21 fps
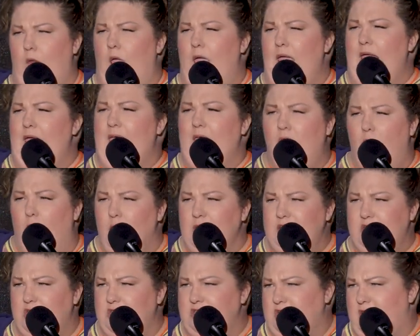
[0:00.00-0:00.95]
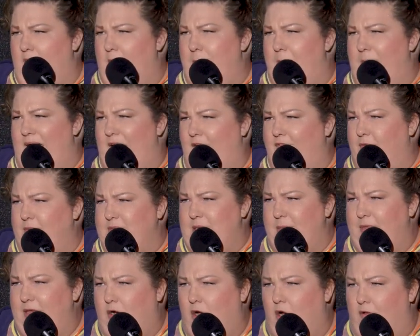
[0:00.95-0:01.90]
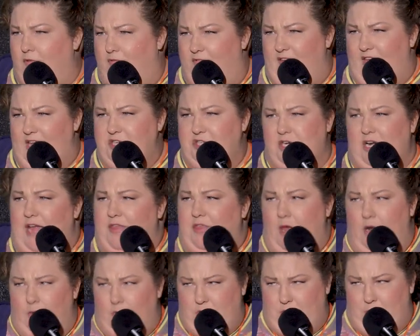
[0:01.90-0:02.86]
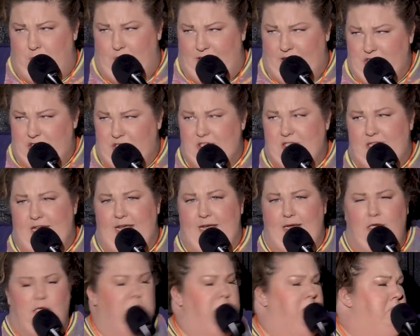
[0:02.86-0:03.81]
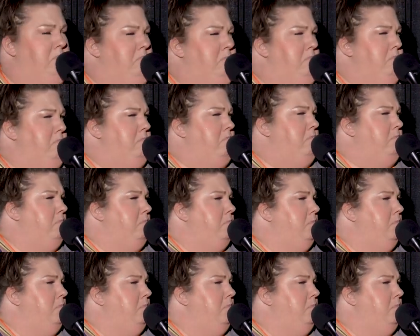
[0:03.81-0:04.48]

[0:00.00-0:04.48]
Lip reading: He'd always just gotten back from something called Fish, and I thought it was a religious thing. I